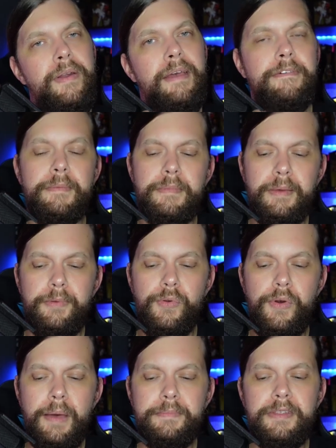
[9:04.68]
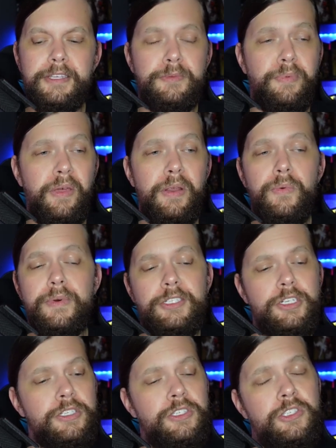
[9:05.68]
FMW up to this point was
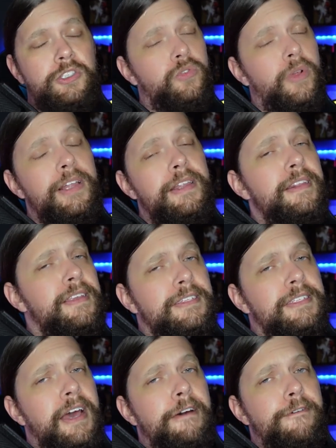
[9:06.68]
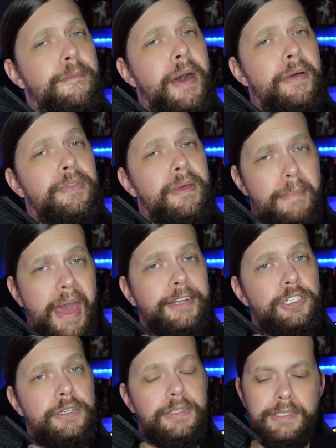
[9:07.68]
just strictly the stuff about the
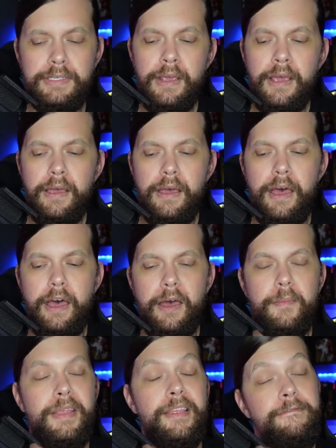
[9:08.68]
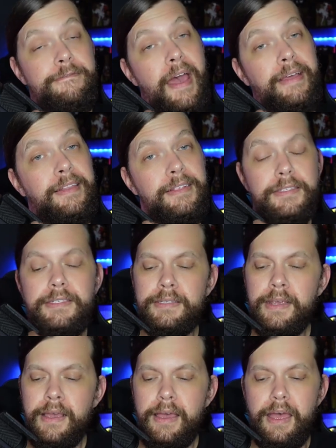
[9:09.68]
matches, um, and the violence.
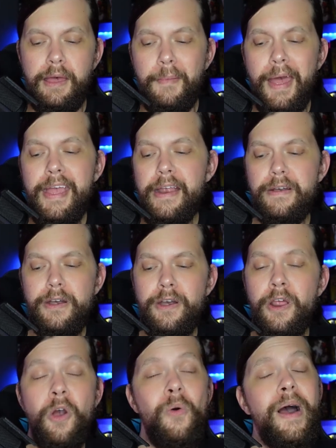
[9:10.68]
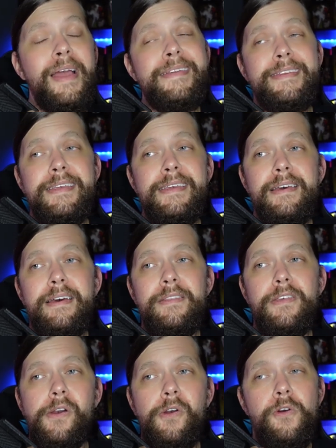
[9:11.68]
Um, I had no idea
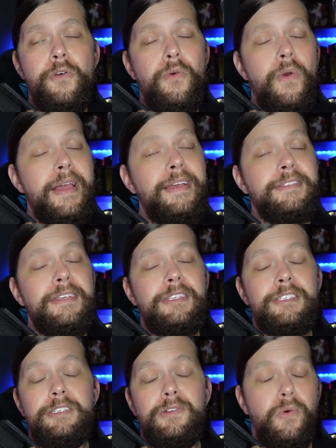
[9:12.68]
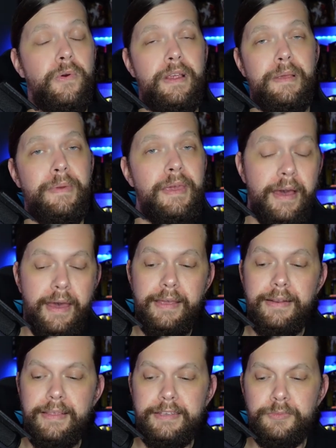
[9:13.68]
the crazy story
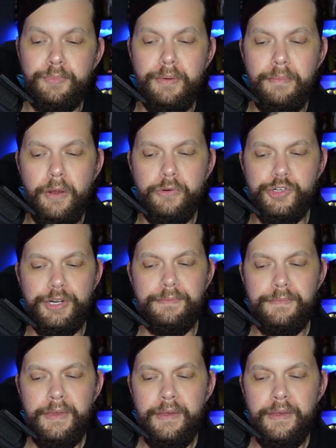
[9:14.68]
behind this promotion.